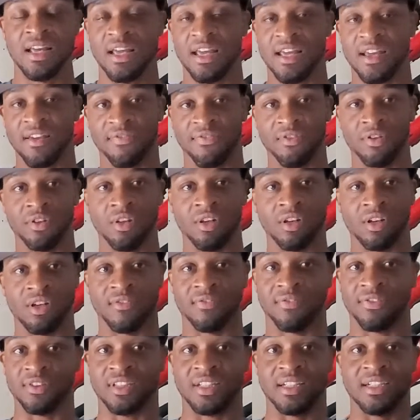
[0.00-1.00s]
If you're looking
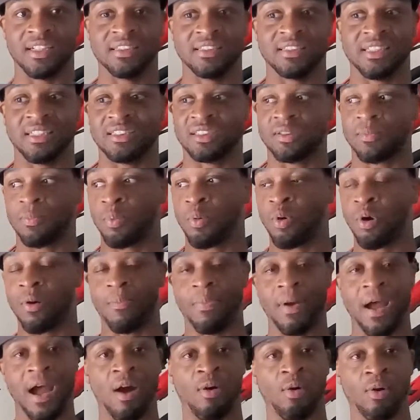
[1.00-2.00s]
for things that support
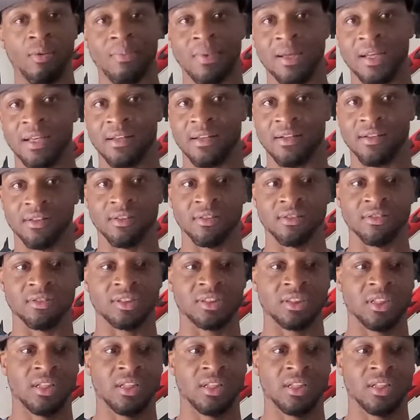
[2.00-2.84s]
power meters,